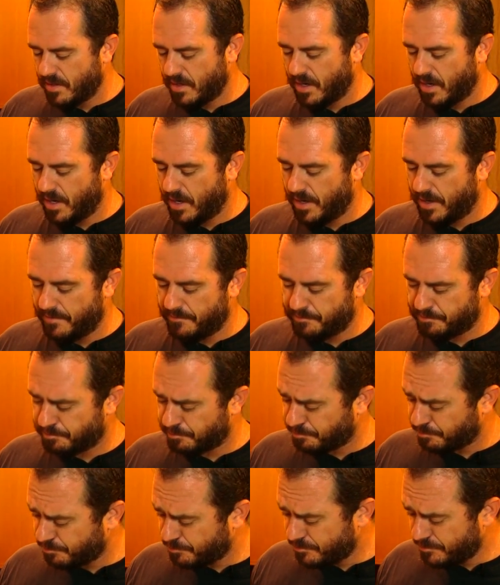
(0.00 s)
Um,
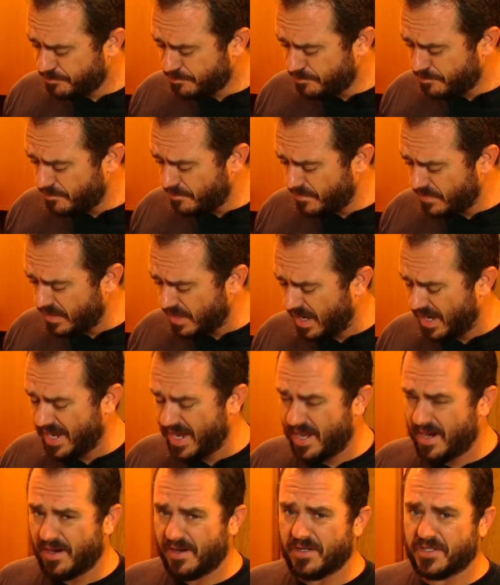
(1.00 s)
I
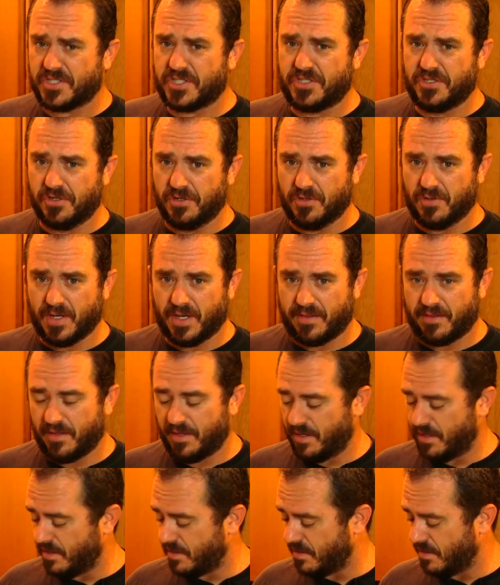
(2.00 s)
had it in a stew, I
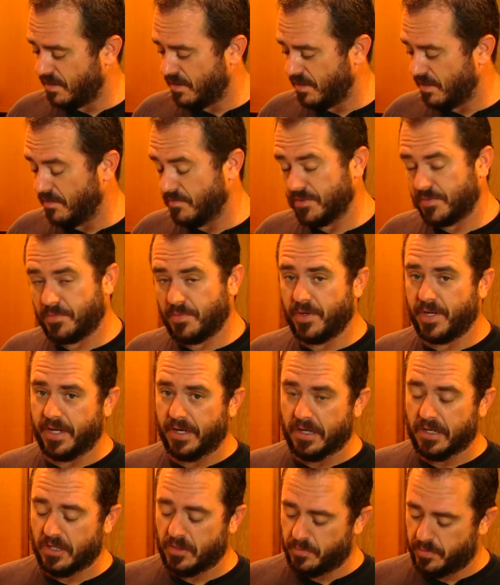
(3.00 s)
think. Uh, it was pretty
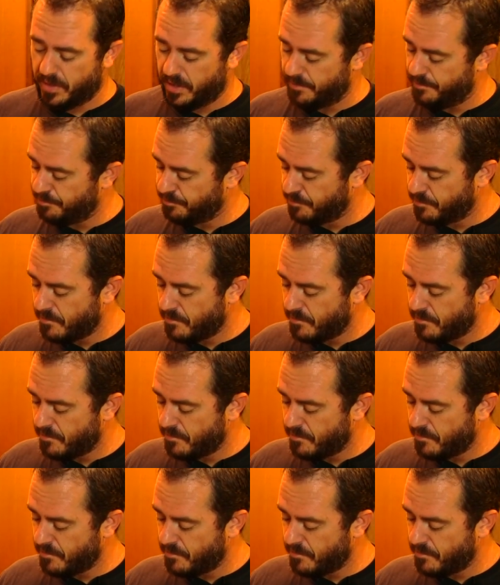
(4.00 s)
good, but